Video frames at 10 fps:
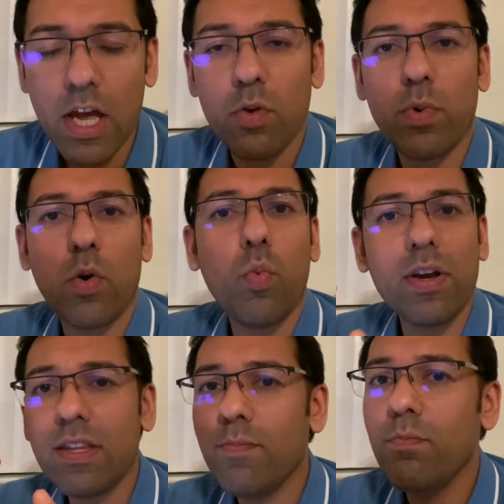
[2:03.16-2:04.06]
Well, one of
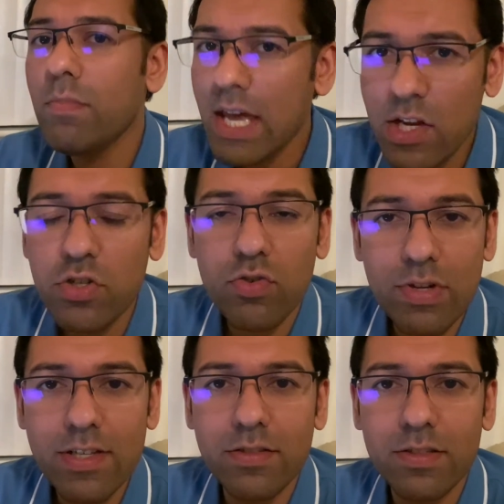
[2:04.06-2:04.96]
the major
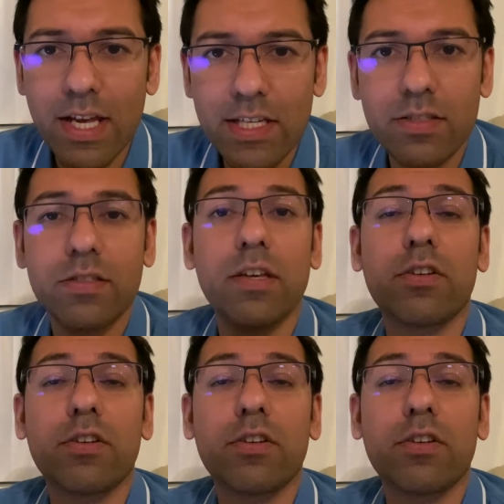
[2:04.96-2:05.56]
reasons is the